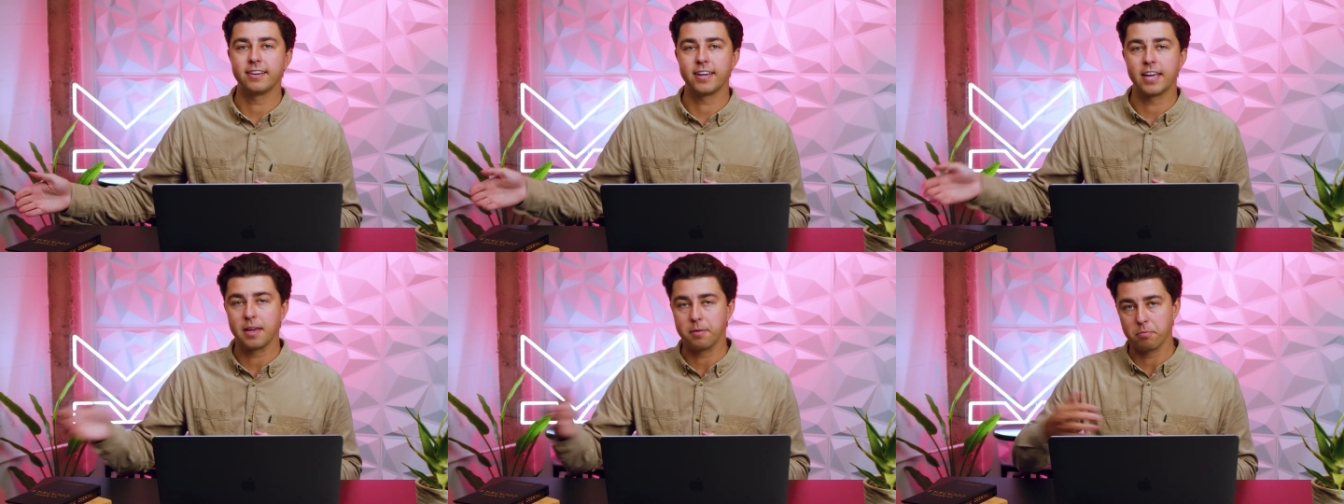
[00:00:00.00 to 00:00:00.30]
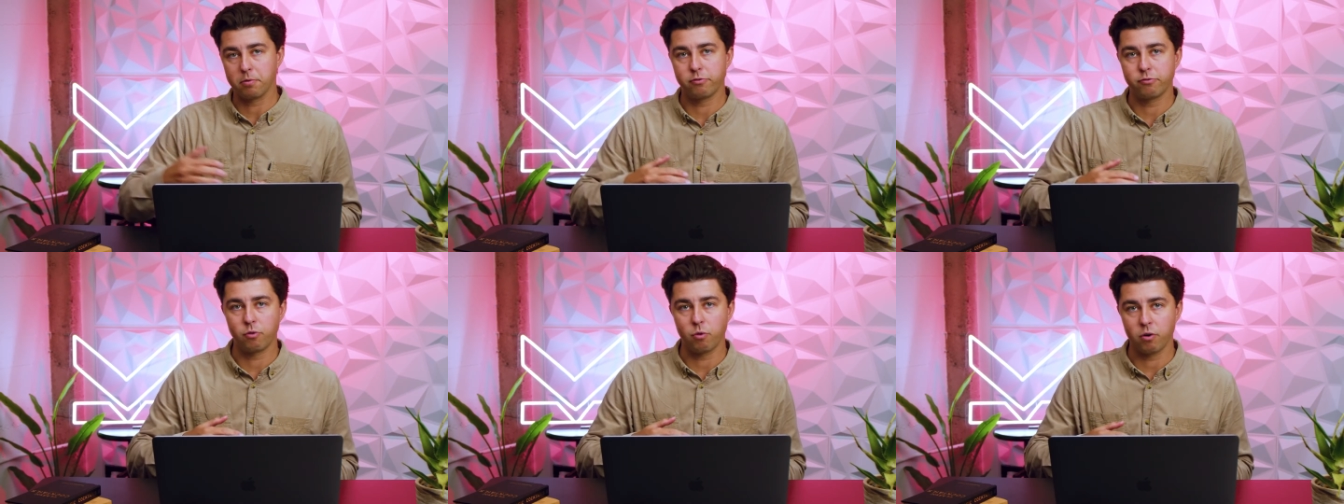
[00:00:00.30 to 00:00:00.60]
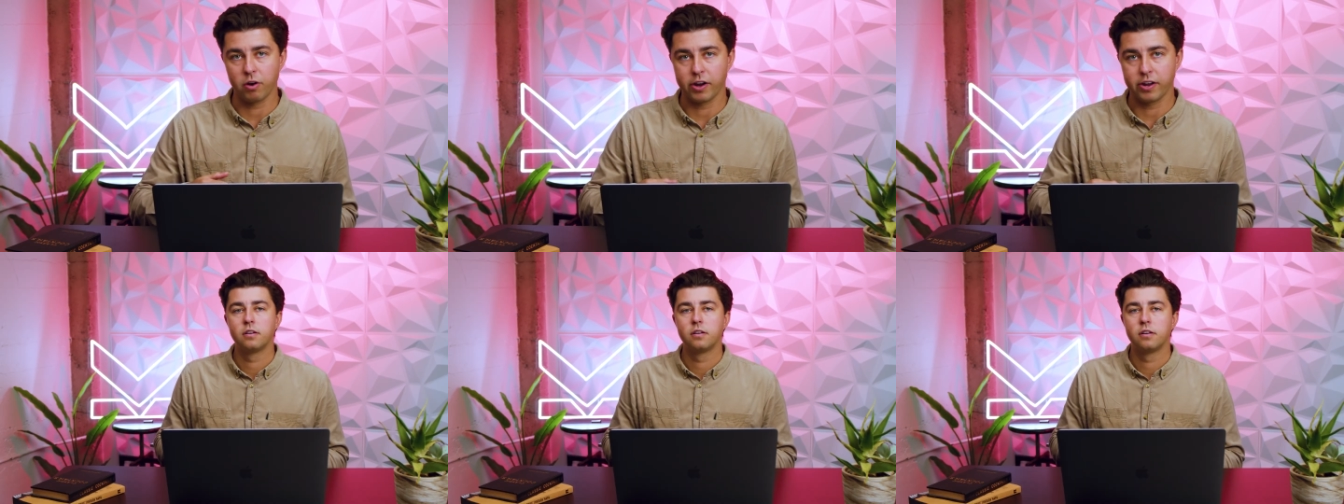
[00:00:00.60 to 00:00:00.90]
came
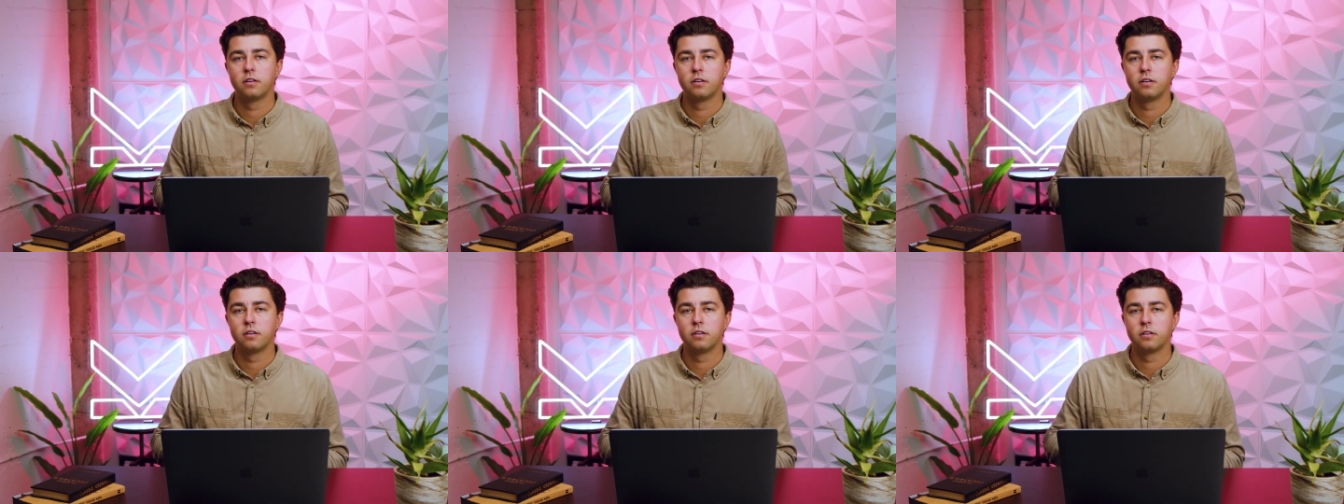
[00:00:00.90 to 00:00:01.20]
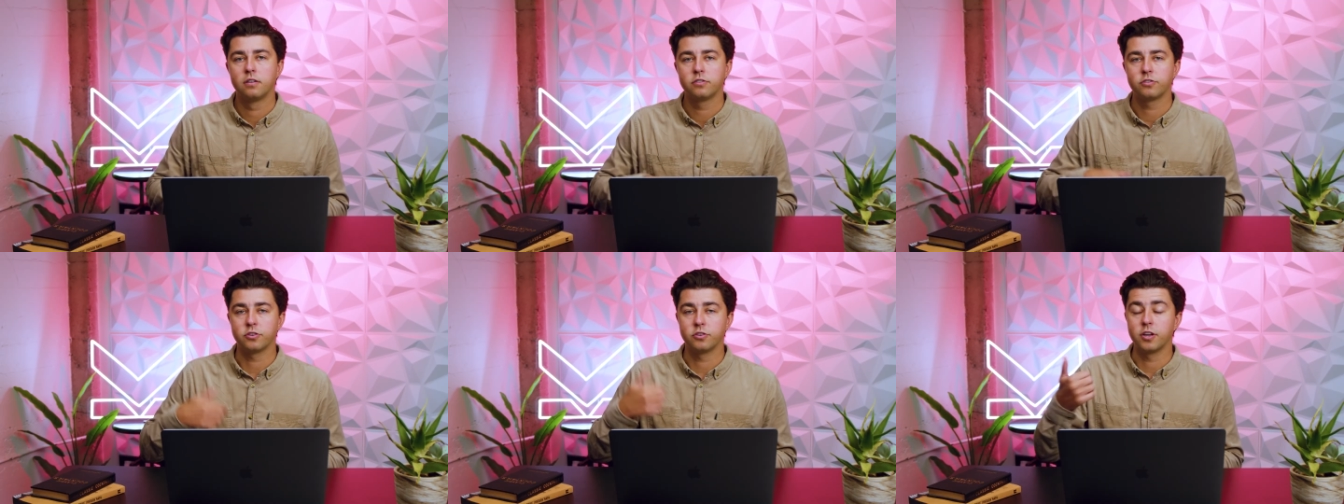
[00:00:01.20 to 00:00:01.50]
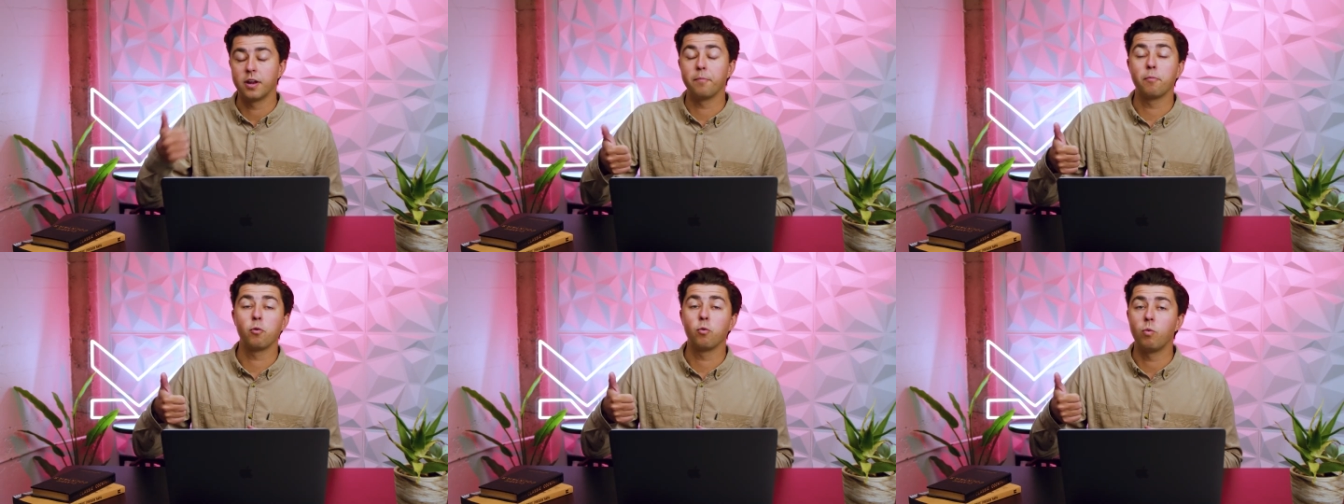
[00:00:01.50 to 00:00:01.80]
before it. So
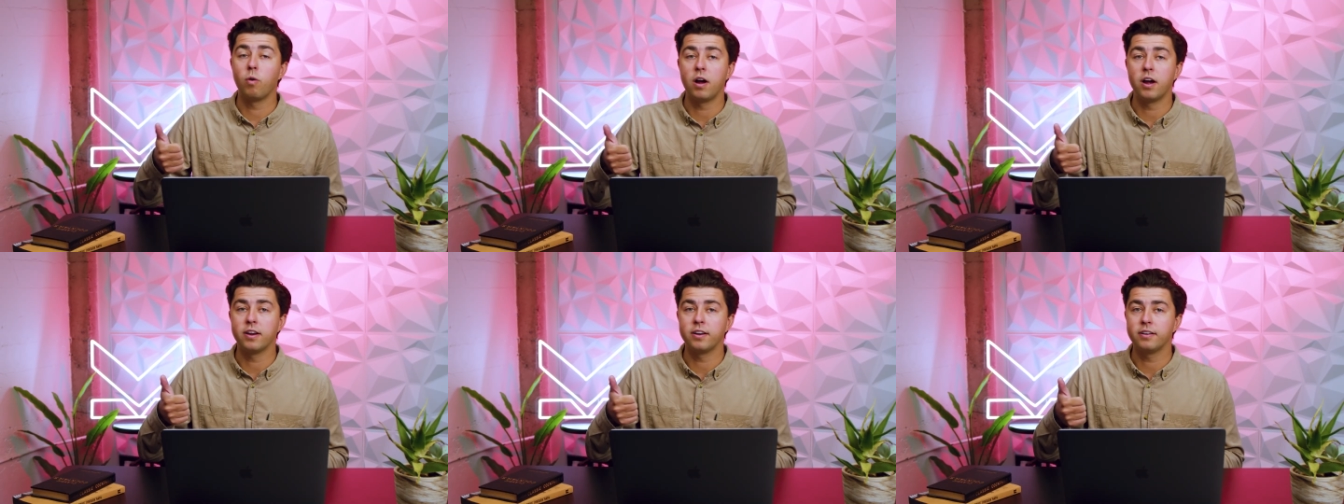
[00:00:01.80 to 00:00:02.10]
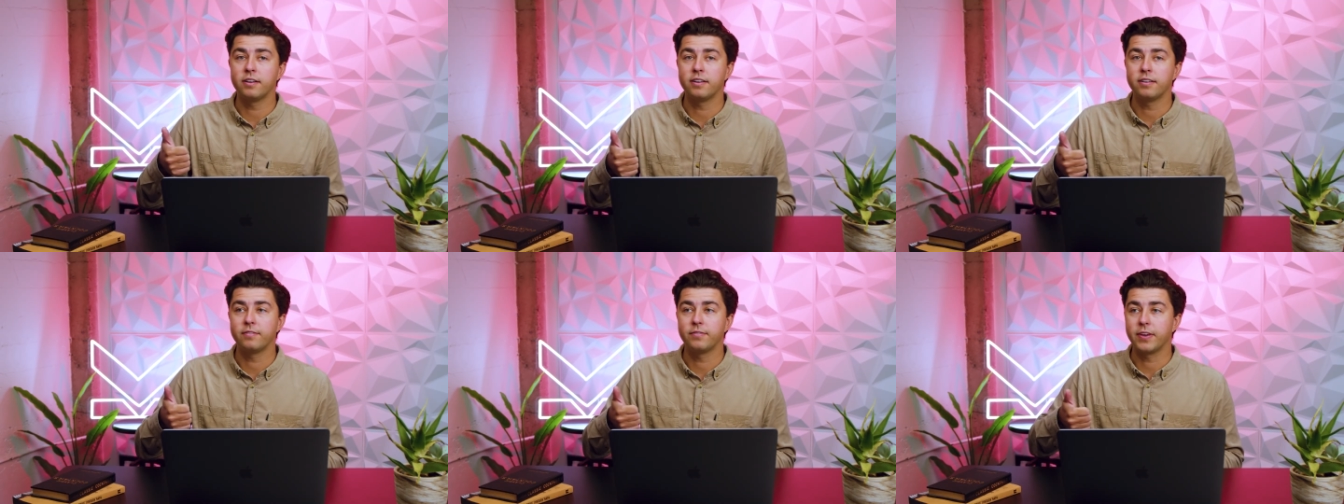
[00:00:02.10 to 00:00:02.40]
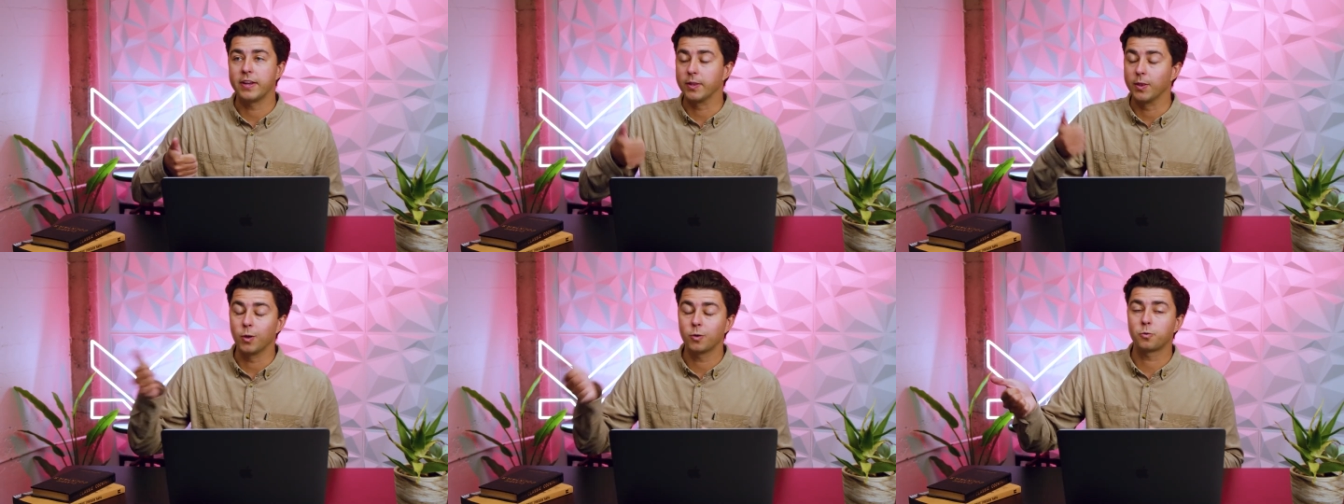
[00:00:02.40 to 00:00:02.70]
number one,
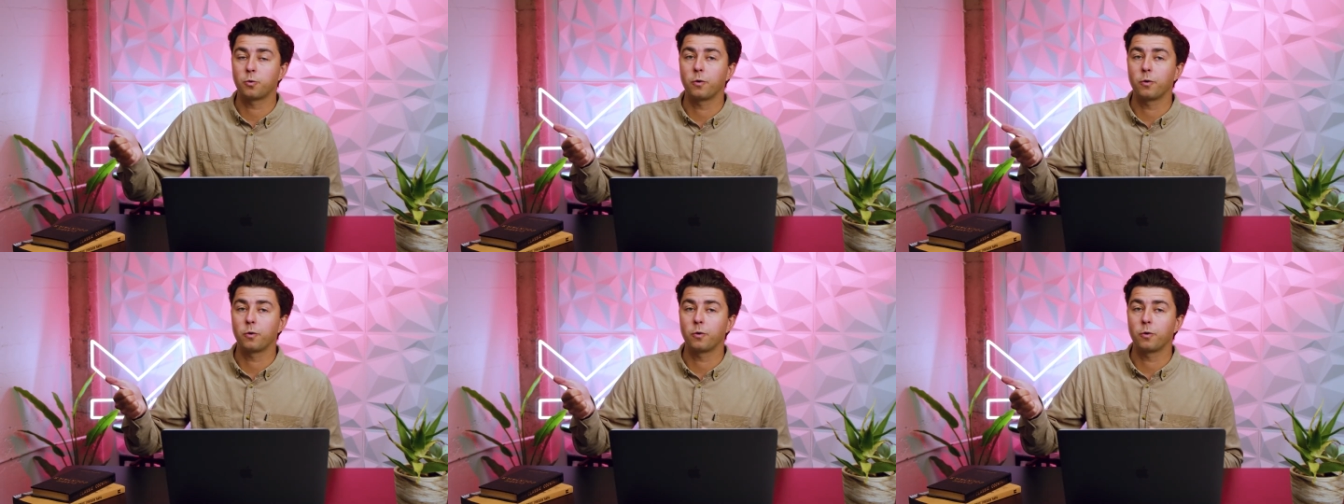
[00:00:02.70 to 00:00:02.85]
it looked